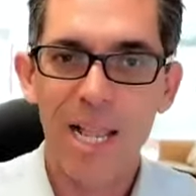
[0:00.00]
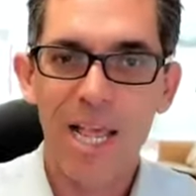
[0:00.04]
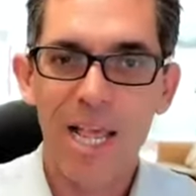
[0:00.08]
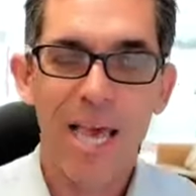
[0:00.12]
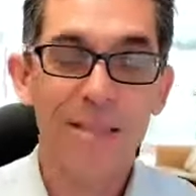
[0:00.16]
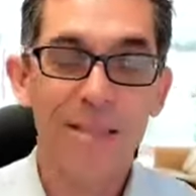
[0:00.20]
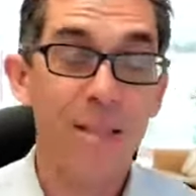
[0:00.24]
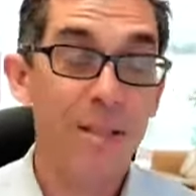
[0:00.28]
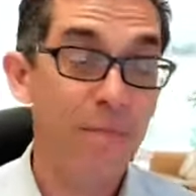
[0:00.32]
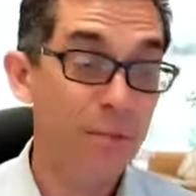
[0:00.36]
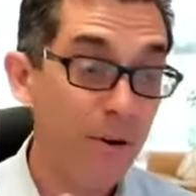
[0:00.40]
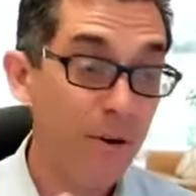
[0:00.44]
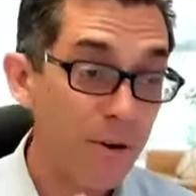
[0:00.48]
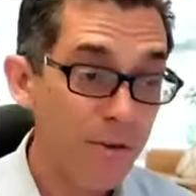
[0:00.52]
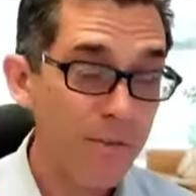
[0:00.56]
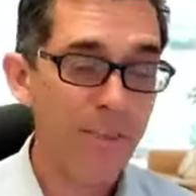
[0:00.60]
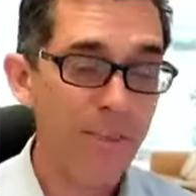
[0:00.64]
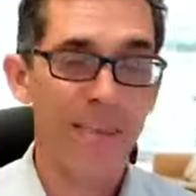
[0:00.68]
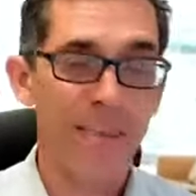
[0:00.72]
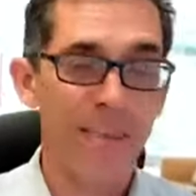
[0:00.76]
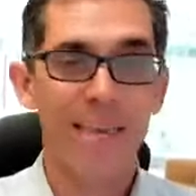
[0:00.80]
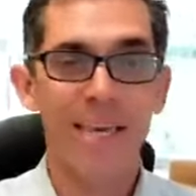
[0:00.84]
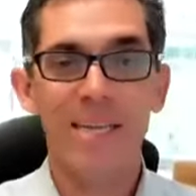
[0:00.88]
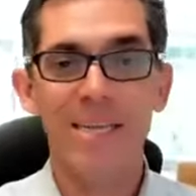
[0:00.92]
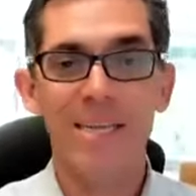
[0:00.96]
And the third
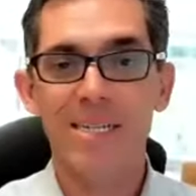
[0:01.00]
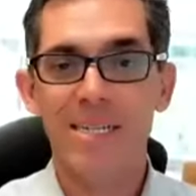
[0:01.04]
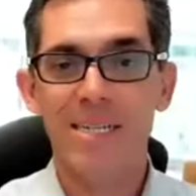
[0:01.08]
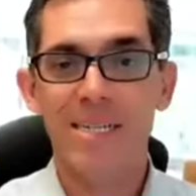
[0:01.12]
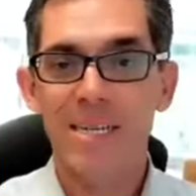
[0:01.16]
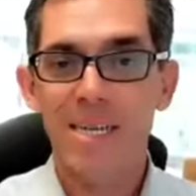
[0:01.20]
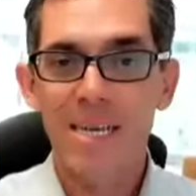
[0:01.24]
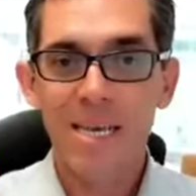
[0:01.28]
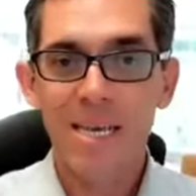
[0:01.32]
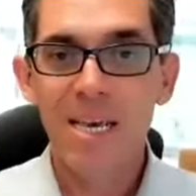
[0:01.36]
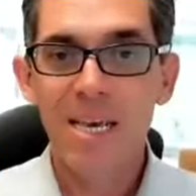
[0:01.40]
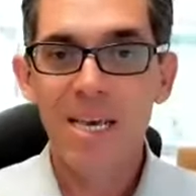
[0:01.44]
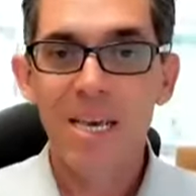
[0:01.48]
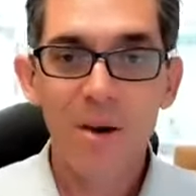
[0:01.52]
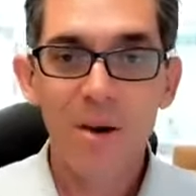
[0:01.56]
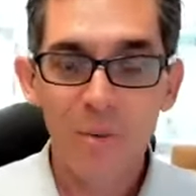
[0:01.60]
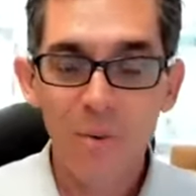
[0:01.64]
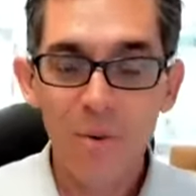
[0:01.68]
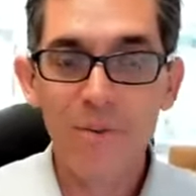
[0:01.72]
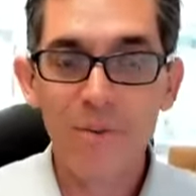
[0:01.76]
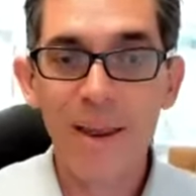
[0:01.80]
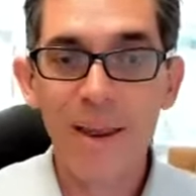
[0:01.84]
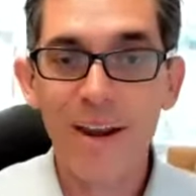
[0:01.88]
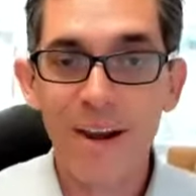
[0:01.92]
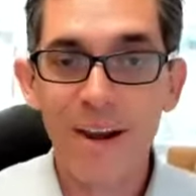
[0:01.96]
thing is
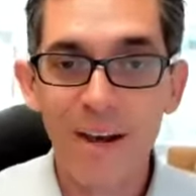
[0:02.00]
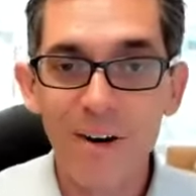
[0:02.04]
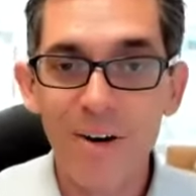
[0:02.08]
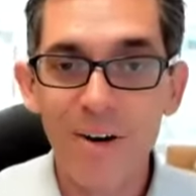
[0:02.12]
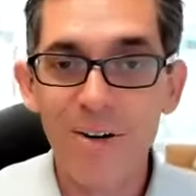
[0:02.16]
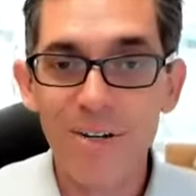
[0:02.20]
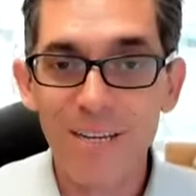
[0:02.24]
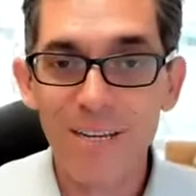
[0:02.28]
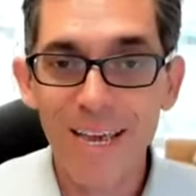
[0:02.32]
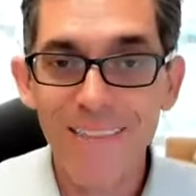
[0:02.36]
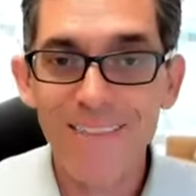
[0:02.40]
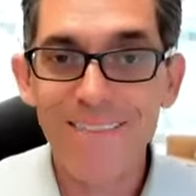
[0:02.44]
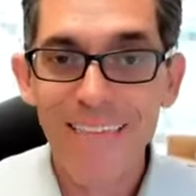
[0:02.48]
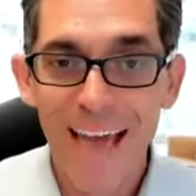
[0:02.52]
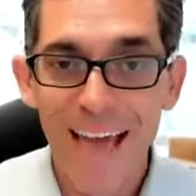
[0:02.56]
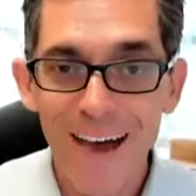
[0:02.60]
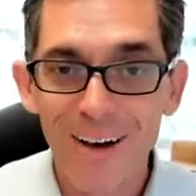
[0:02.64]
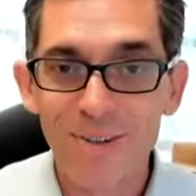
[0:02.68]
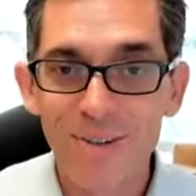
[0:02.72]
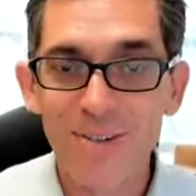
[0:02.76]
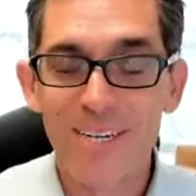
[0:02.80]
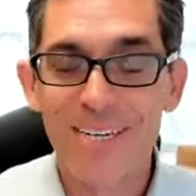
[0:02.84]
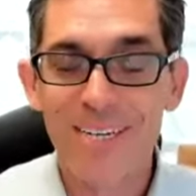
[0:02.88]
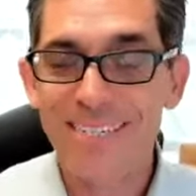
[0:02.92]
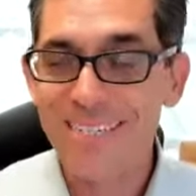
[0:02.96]
we've had
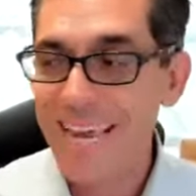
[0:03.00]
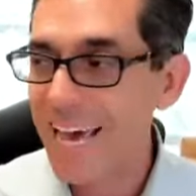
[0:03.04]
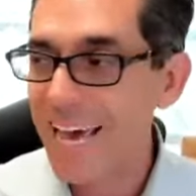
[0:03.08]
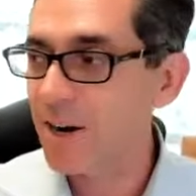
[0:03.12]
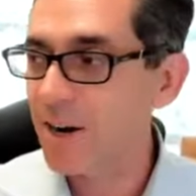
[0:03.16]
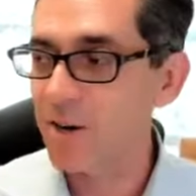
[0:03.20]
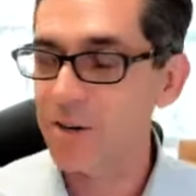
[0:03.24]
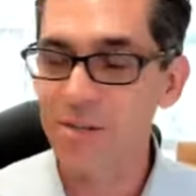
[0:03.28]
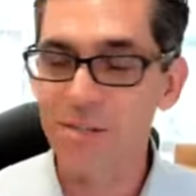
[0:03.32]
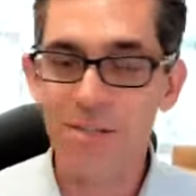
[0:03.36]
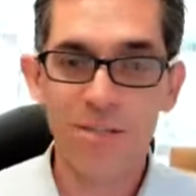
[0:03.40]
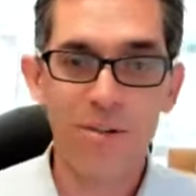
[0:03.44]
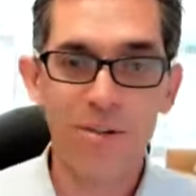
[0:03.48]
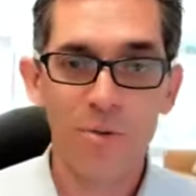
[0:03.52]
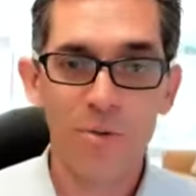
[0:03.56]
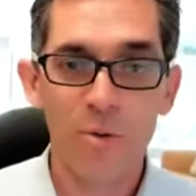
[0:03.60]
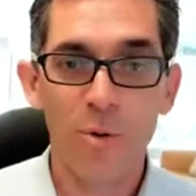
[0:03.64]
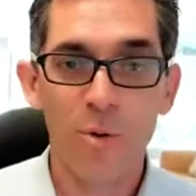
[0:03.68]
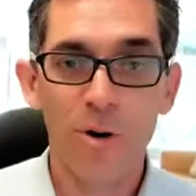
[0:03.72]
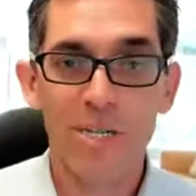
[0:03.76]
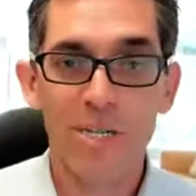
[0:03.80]
110,000 debtors through our